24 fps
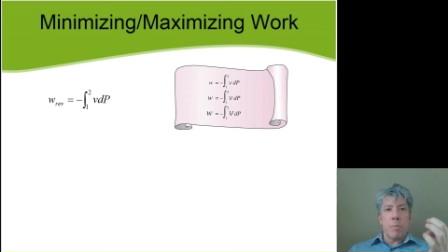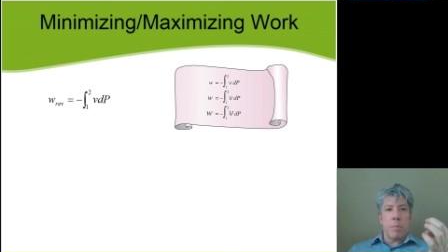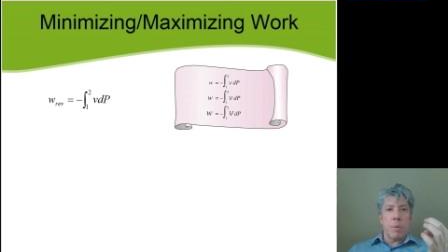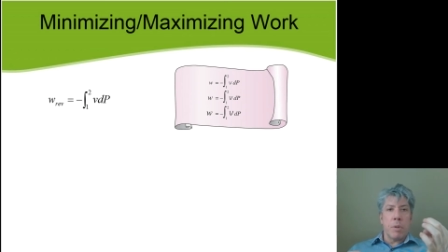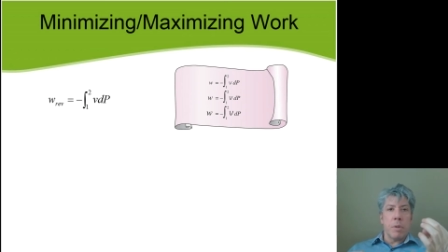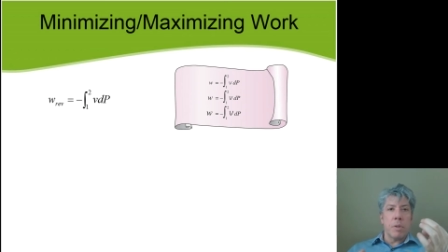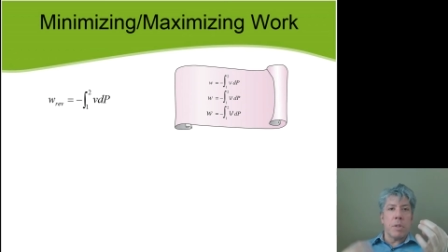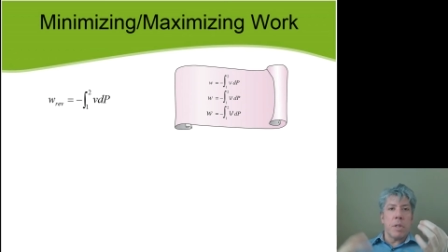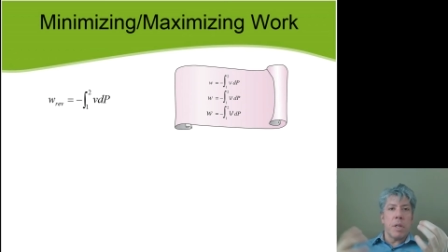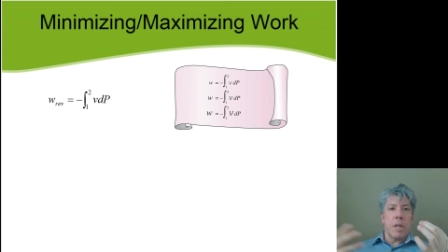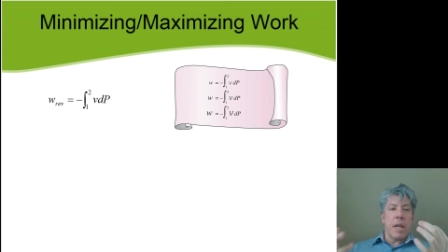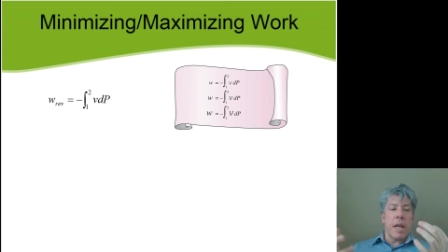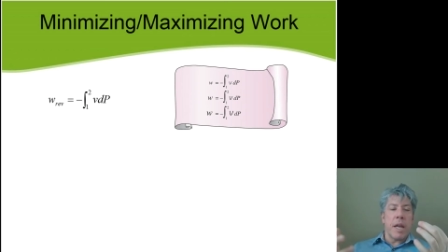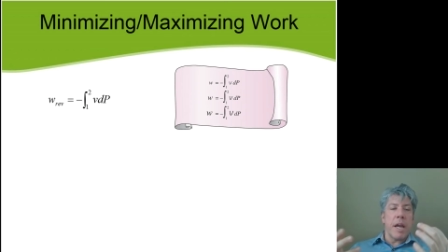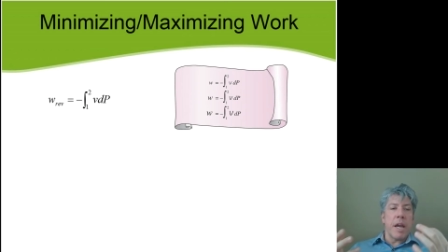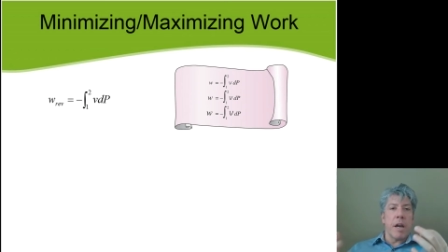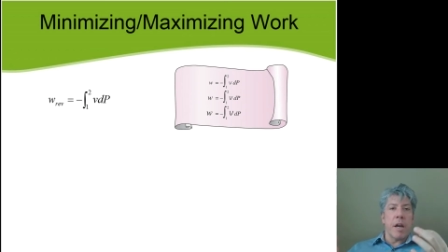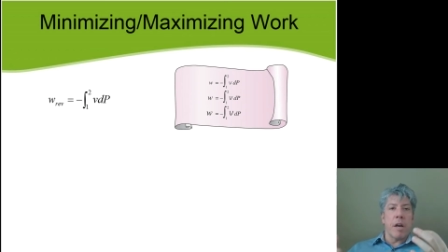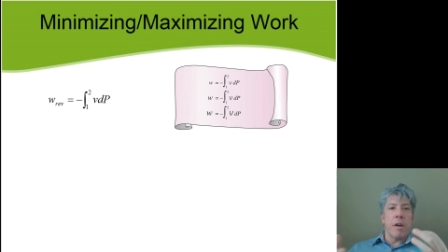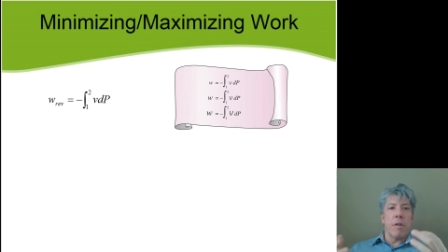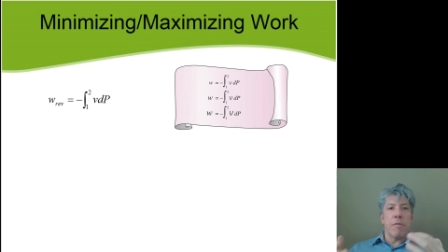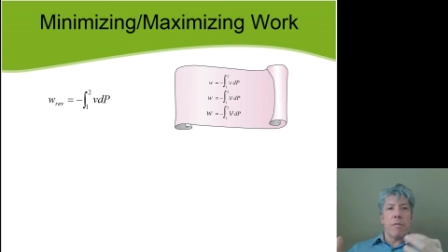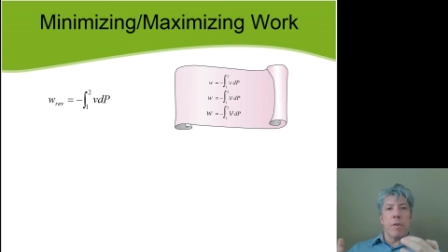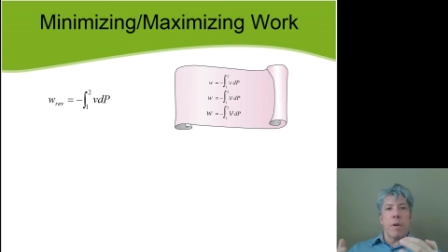pulls in
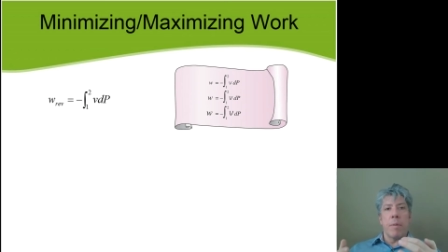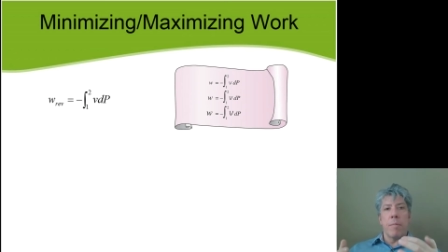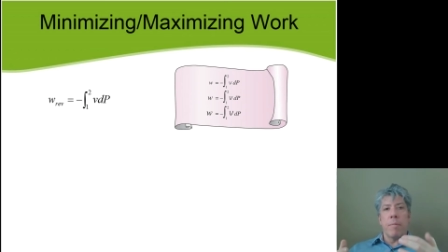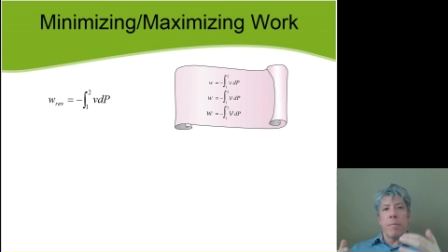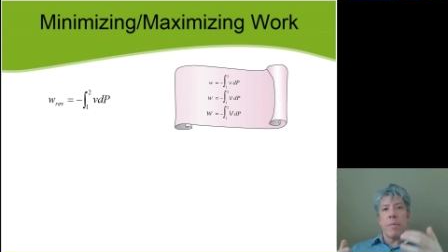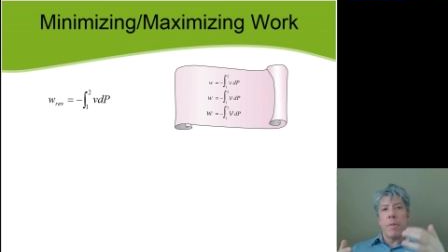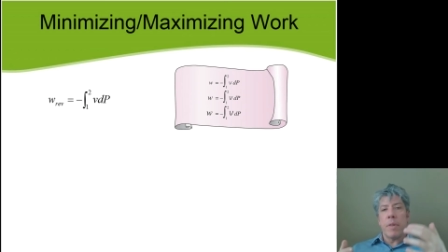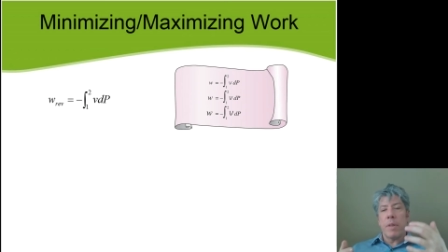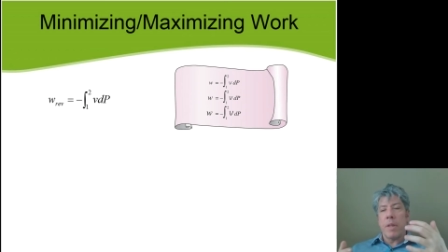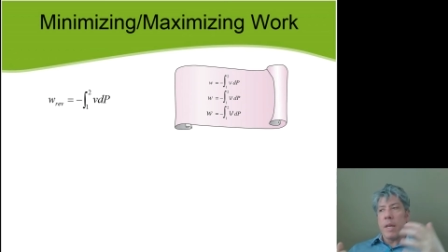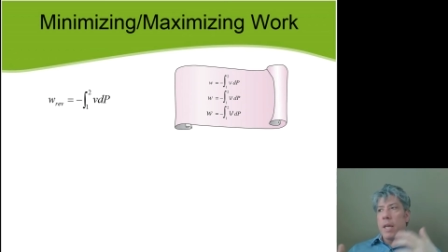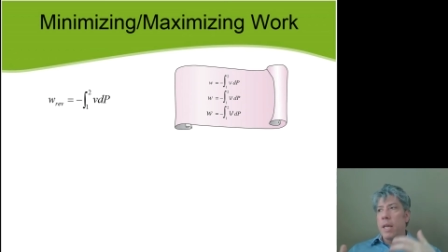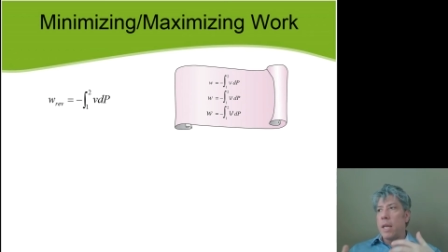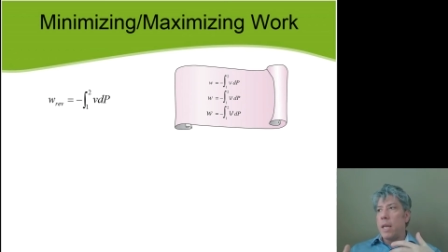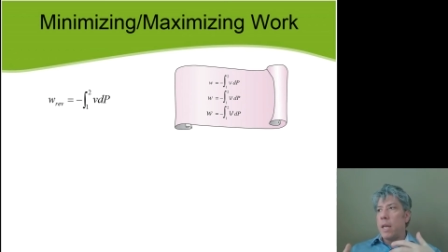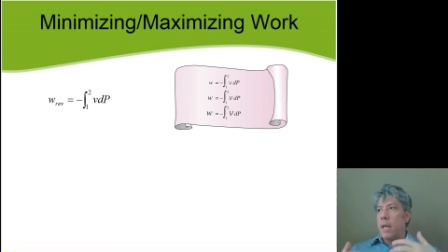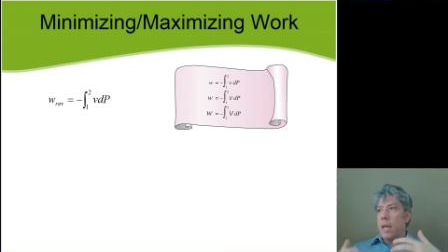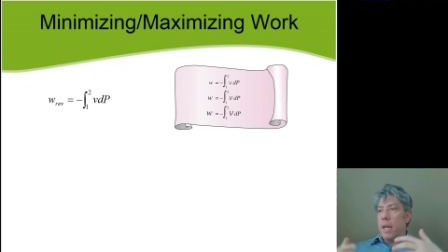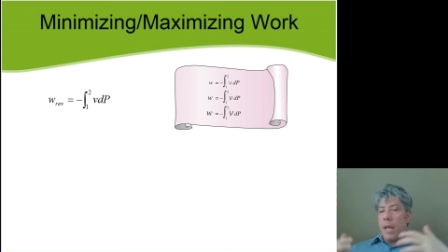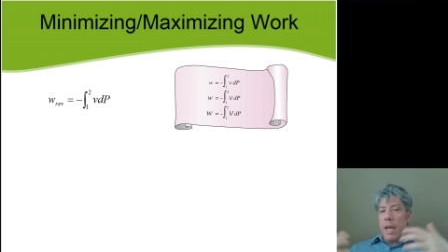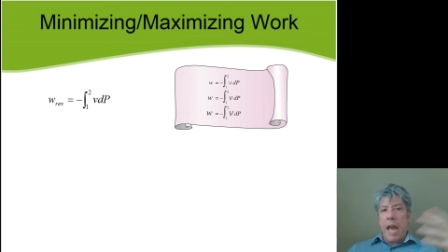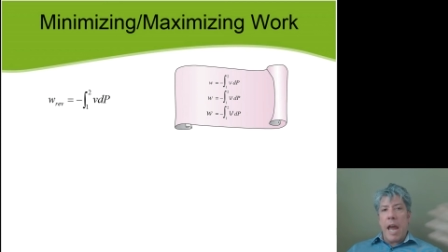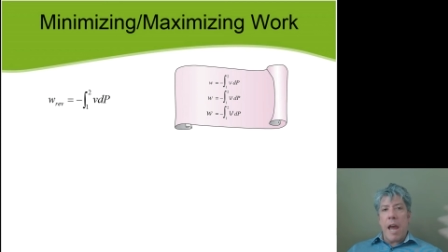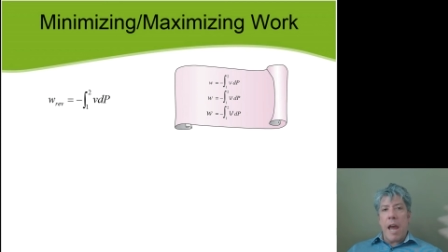air from the
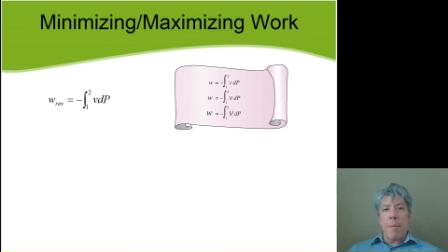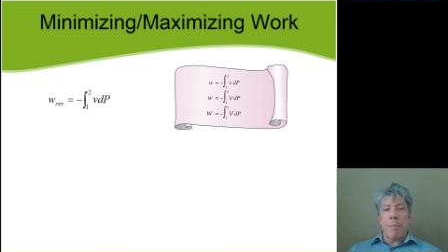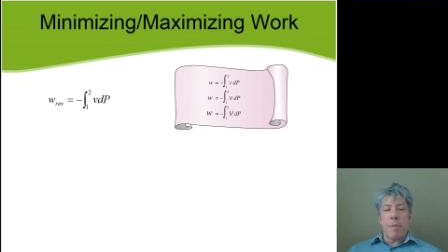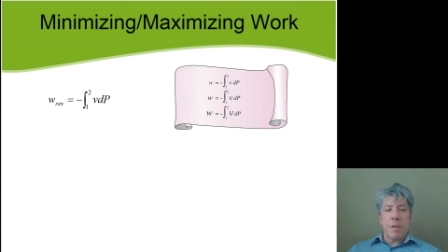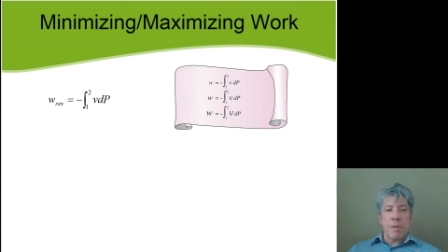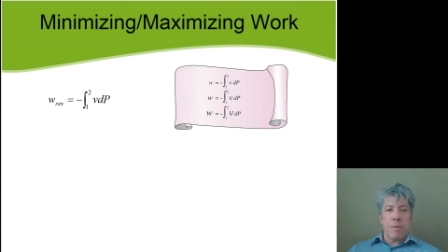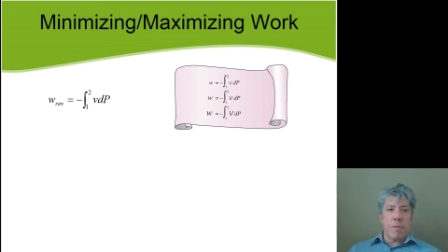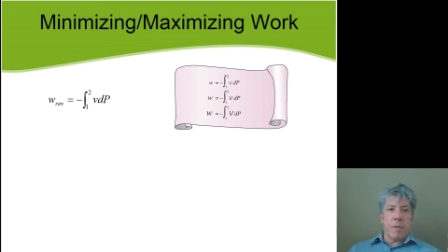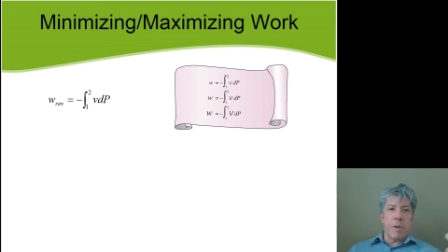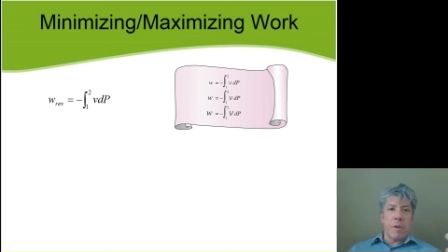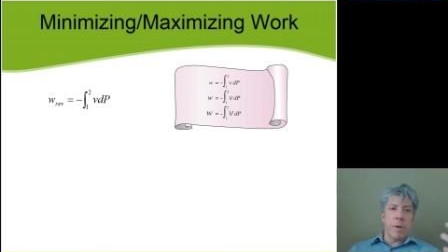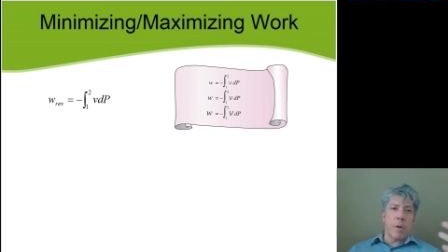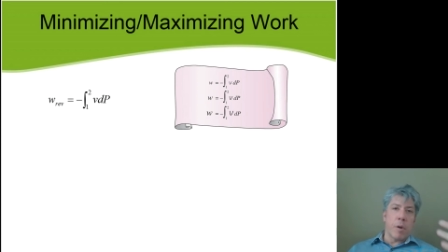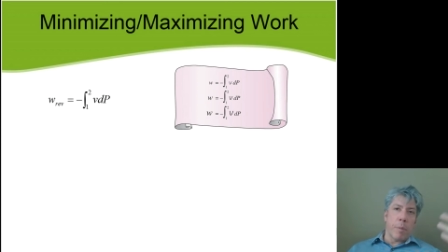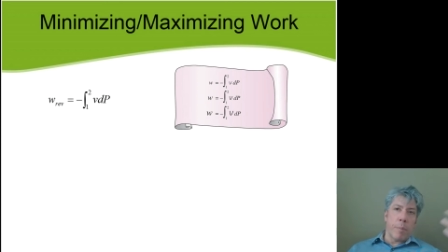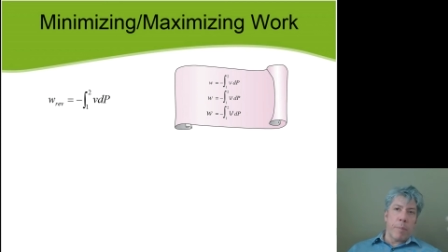atmosphere,